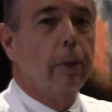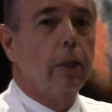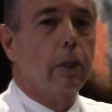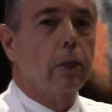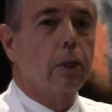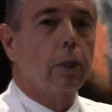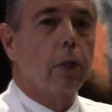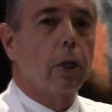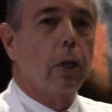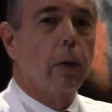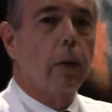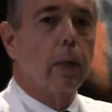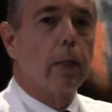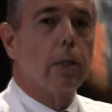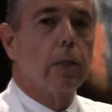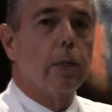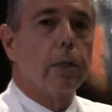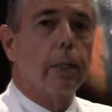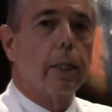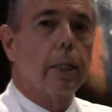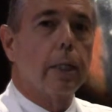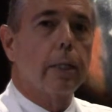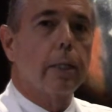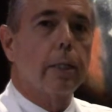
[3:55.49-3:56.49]
So
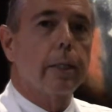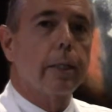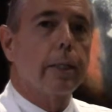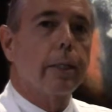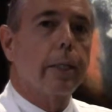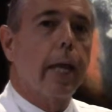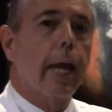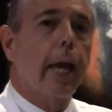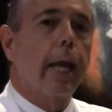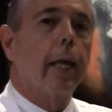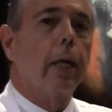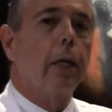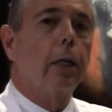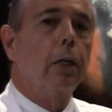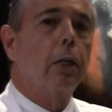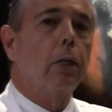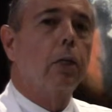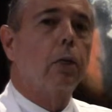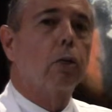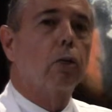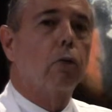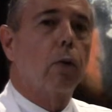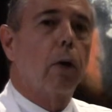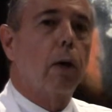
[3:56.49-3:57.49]
it's had a
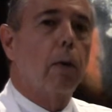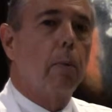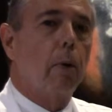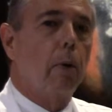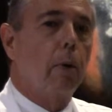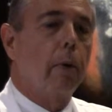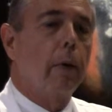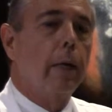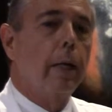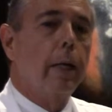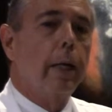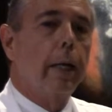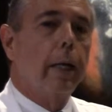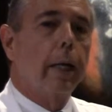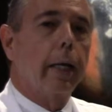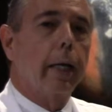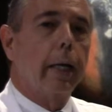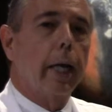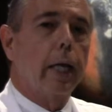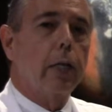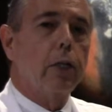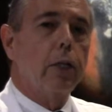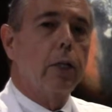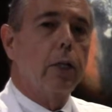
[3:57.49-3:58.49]
little trouble
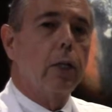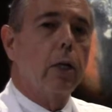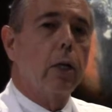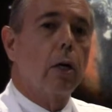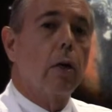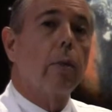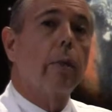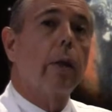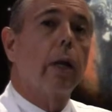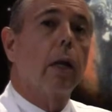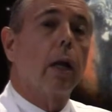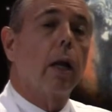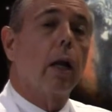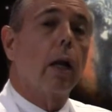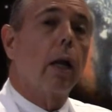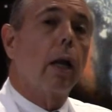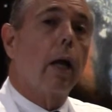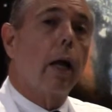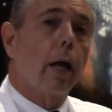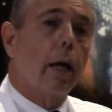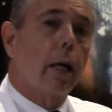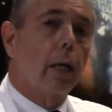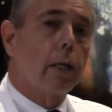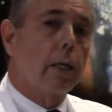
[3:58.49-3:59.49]
catching hold that a
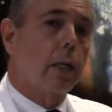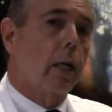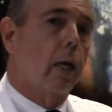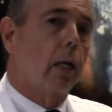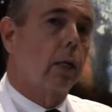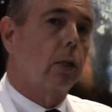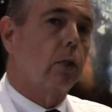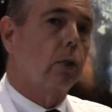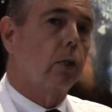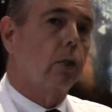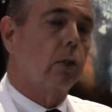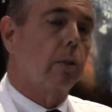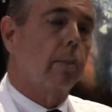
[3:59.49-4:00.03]
lot of doctors are